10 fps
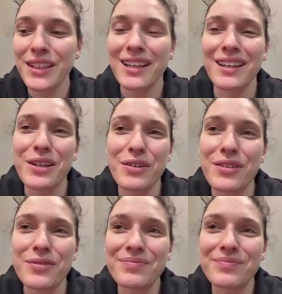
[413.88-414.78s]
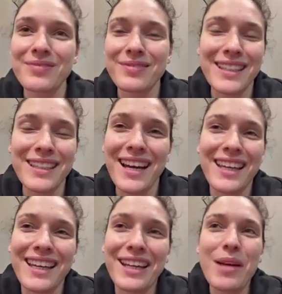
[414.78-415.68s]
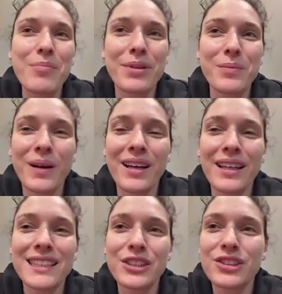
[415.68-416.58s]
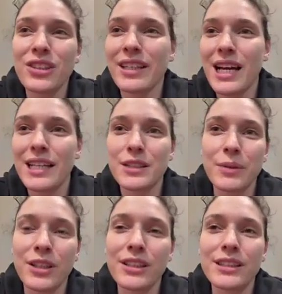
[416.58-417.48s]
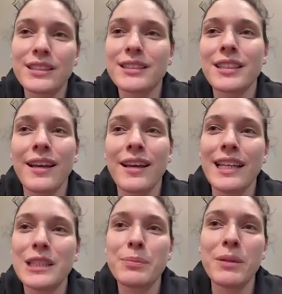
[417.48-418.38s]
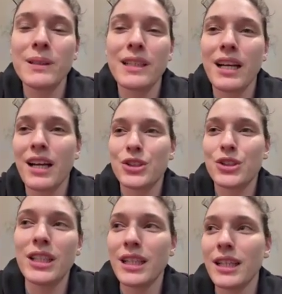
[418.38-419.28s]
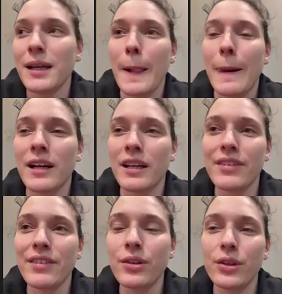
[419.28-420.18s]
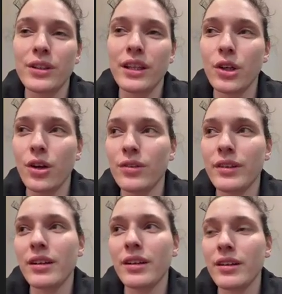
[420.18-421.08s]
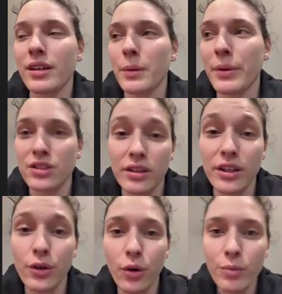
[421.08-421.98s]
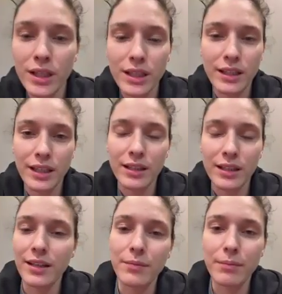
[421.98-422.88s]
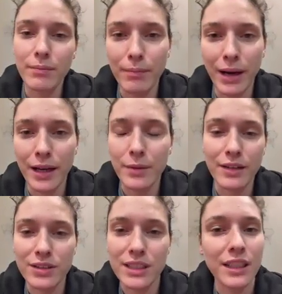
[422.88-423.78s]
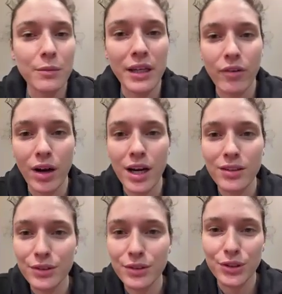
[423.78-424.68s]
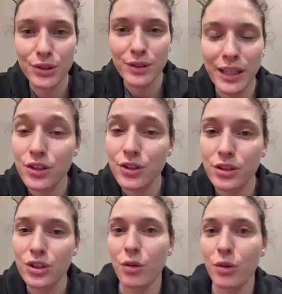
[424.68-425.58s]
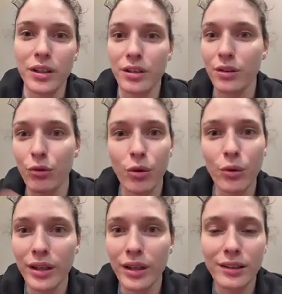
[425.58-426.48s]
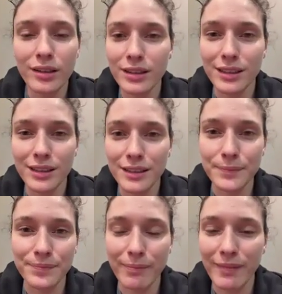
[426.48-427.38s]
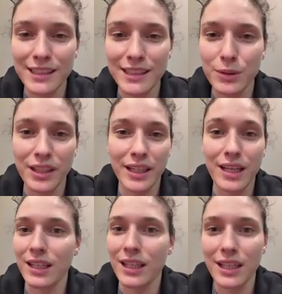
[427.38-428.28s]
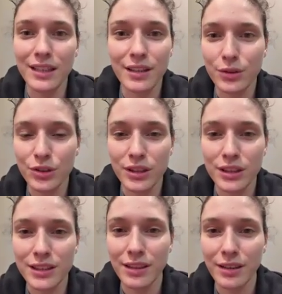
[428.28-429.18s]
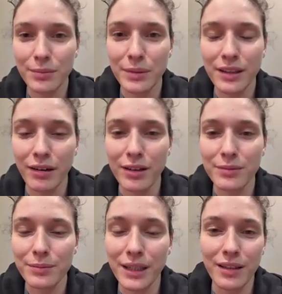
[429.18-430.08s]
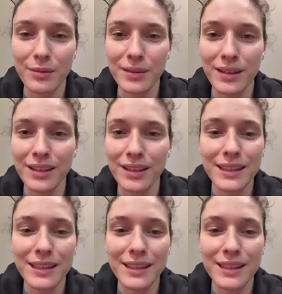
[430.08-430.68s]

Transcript: yeah, it can happen, but it's actually nice because it's people that actually, even though they don't personally know me, they might have seen me around, so actually saw me growing as I was a young kid to just become a